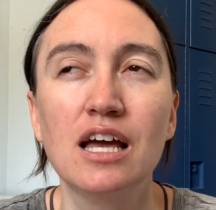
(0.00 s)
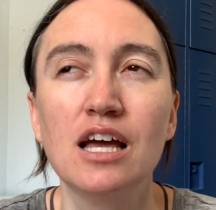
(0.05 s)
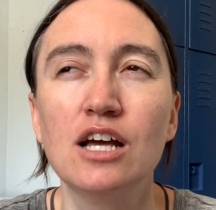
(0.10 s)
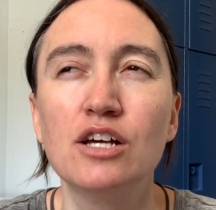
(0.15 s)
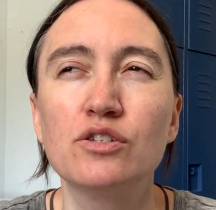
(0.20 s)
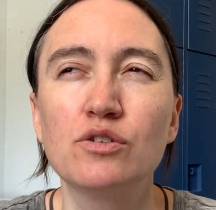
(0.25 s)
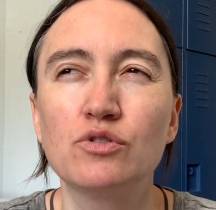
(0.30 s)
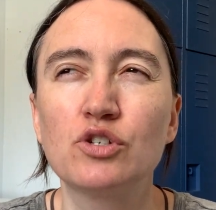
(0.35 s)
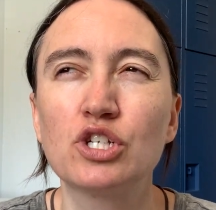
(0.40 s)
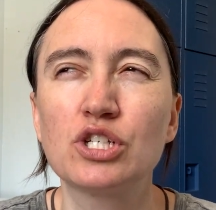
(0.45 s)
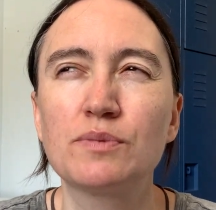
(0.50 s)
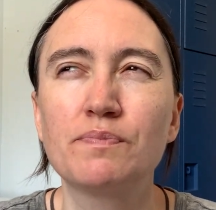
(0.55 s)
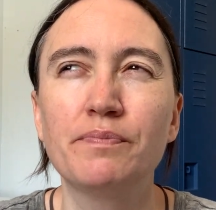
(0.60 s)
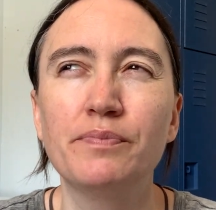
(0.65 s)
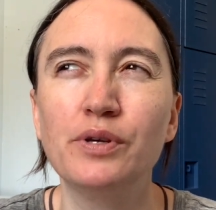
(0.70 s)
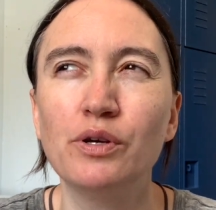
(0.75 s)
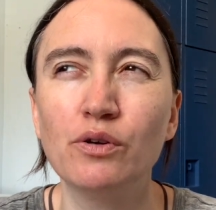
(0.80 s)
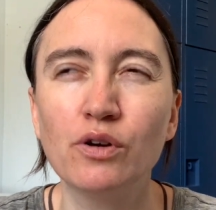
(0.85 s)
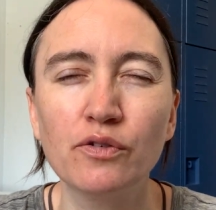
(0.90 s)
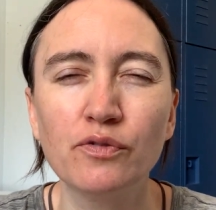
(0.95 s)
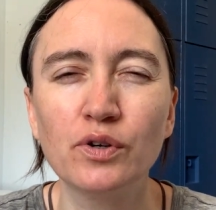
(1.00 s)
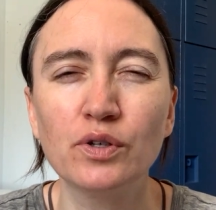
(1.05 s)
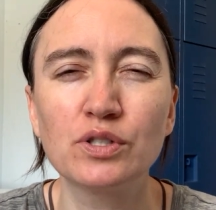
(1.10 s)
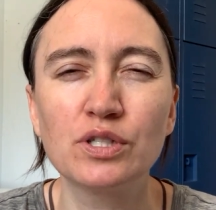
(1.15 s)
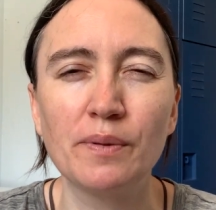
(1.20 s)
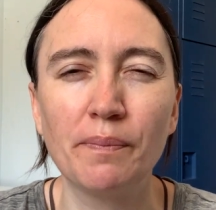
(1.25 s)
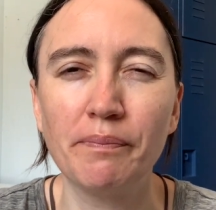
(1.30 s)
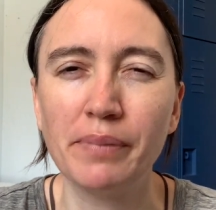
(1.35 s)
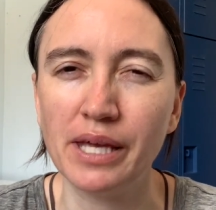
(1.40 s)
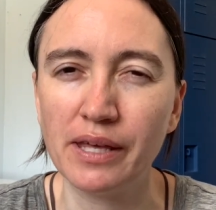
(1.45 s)
So just beautiful
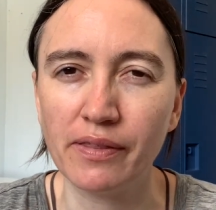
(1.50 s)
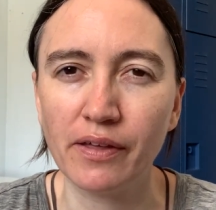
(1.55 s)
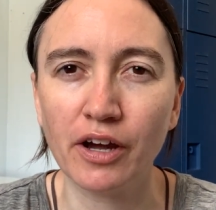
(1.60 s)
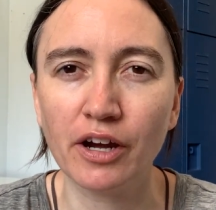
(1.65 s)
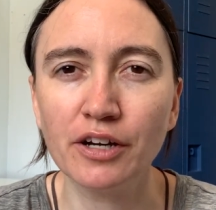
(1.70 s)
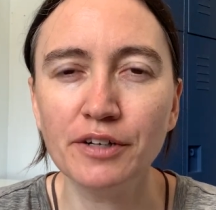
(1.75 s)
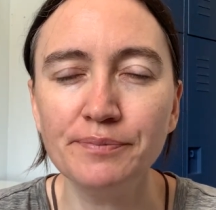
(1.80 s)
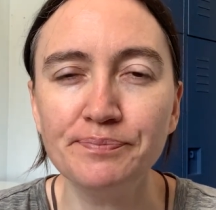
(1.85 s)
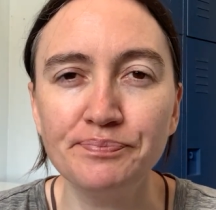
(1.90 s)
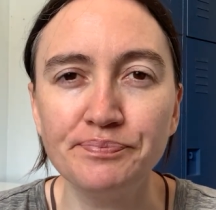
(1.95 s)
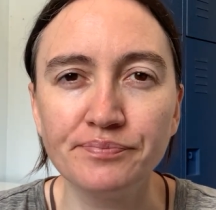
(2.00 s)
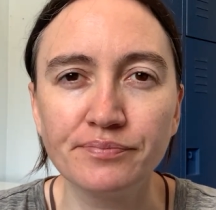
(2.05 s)
to be there,